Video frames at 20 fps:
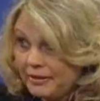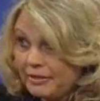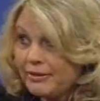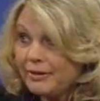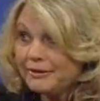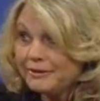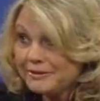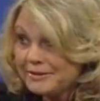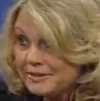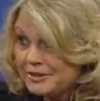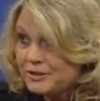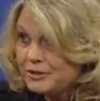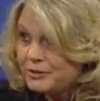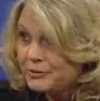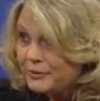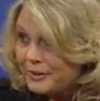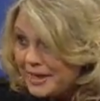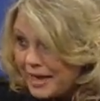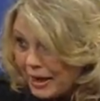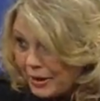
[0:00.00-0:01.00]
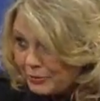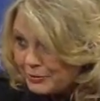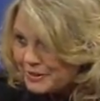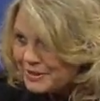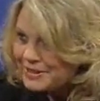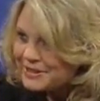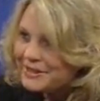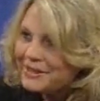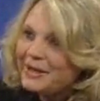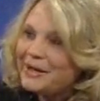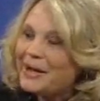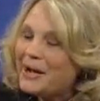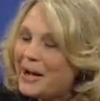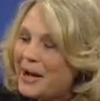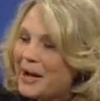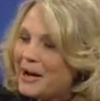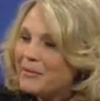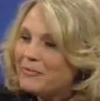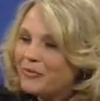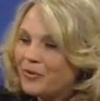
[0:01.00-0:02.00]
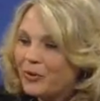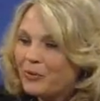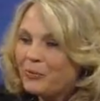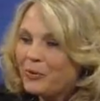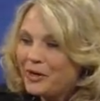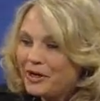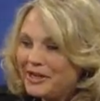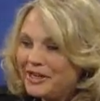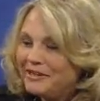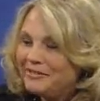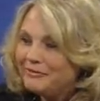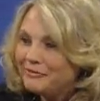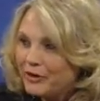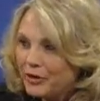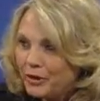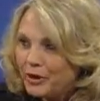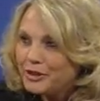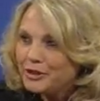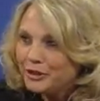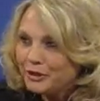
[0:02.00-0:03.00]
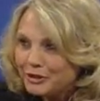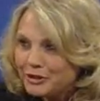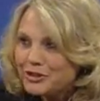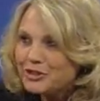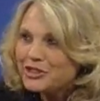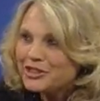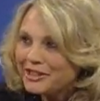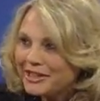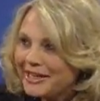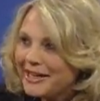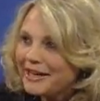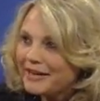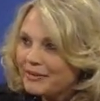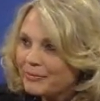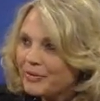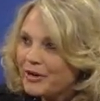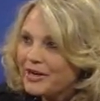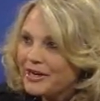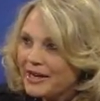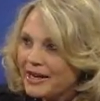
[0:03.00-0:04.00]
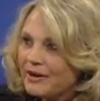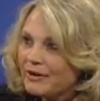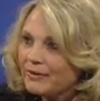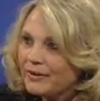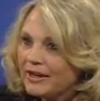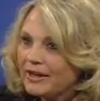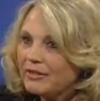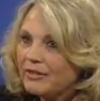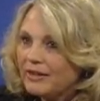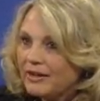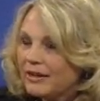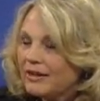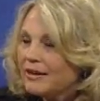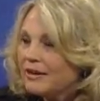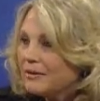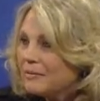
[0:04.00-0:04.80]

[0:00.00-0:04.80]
things to announce. We're working very diligently on them right now, and I think